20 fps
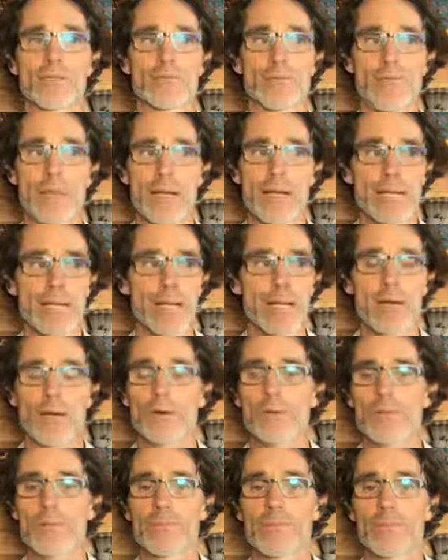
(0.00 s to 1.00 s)
right now,
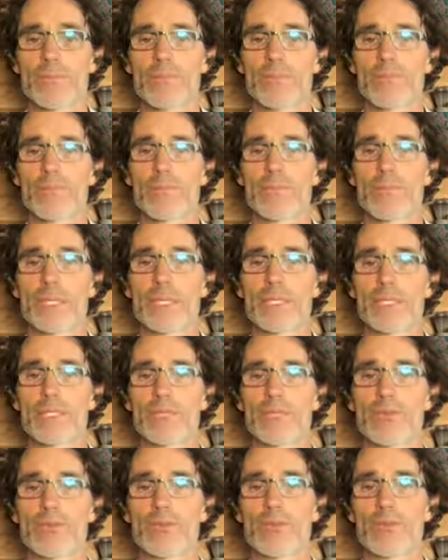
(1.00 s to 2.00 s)
many
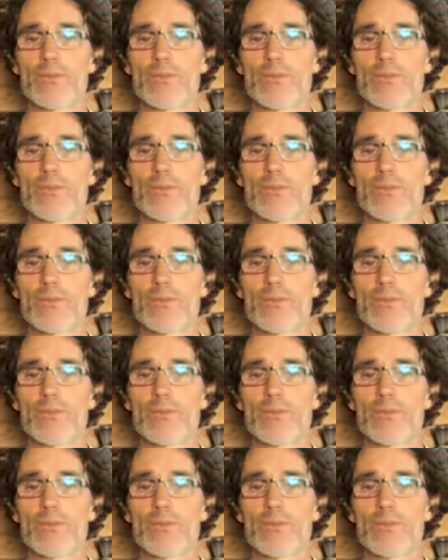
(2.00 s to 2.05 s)
internal